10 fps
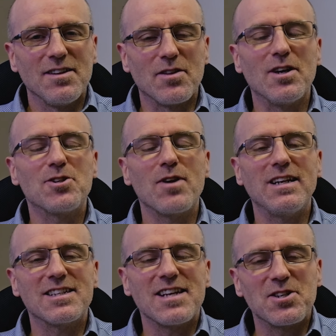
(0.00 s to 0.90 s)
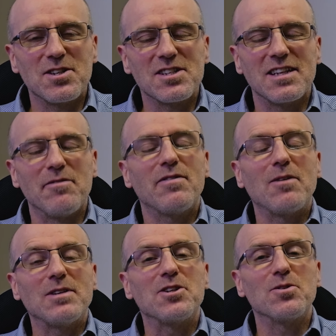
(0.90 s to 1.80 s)
The third training session is Lean
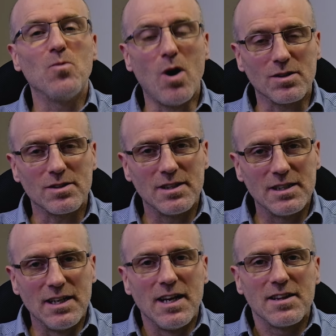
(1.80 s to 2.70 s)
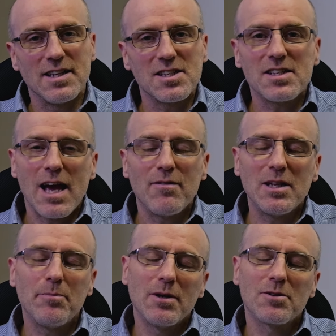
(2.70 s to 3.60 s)
Foundation 1. This is
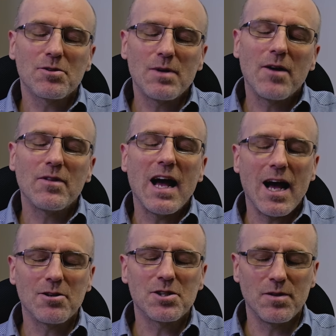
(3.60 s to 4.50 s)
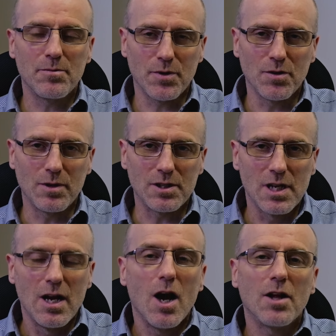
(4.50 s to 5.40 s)
heavily built around the house of improvement,
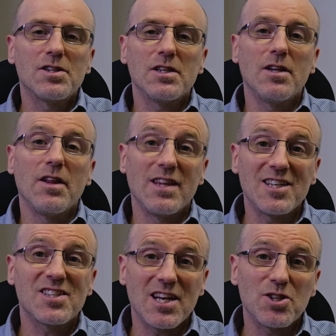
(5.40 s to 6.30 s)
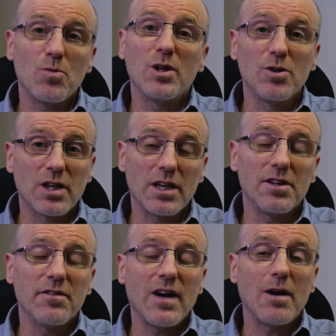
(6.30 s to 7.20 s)
and in this session we're looking
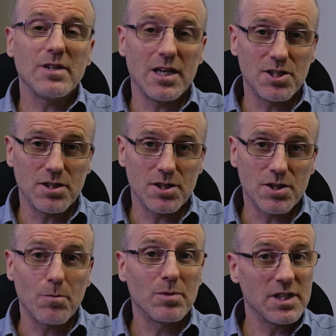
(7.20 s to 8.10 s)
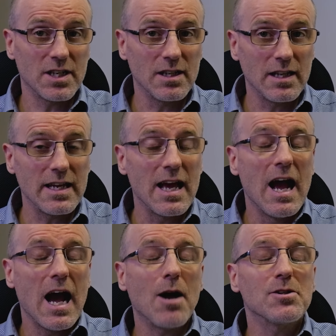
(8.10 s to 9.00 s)
at the foundations, so particularly
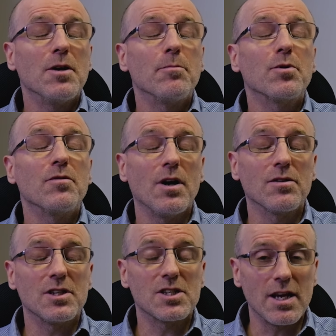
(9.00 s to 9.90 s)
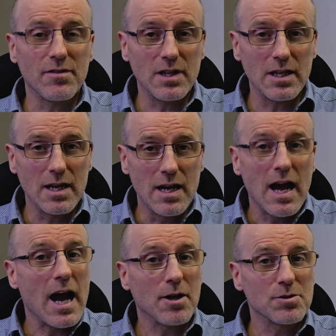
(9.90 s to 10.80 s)
how to improve health and safety,
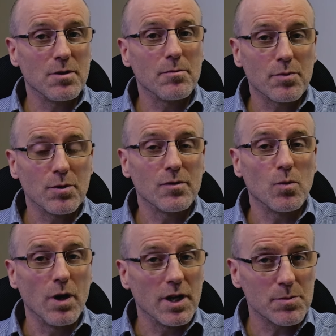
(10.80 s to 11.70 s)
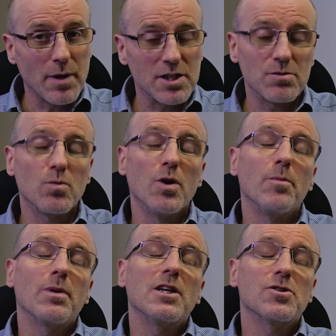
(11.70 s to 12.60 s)
how to improve the workspace with
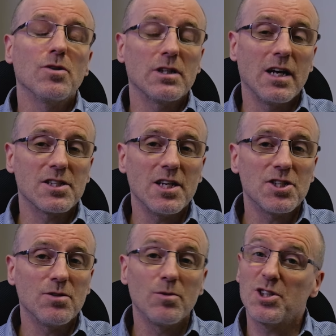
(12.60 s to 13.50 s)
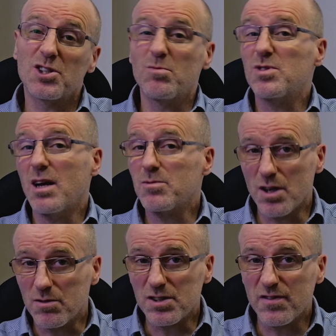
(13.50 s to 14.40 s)
workplace organisation, which is sometimes
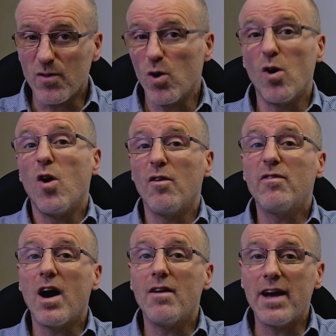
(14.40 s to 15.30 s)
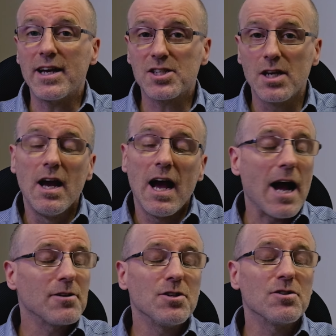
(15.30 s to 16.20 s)
known as 4 or 5S,
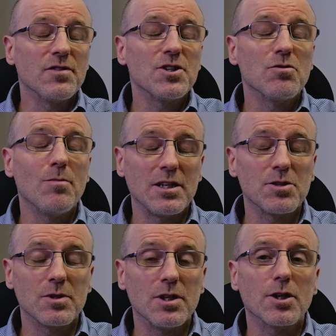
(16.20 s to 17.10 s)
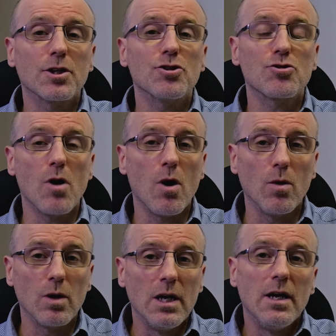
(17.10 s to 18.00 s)
how to use visual management and
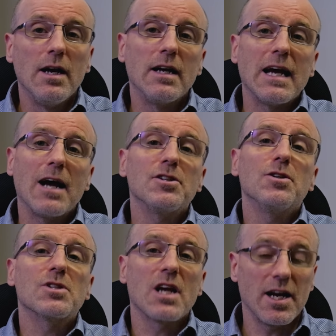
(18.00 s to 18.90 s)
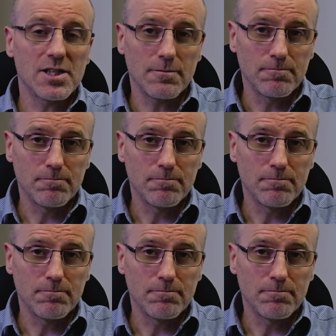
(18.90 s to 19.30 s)
control, and how to use Kaizen.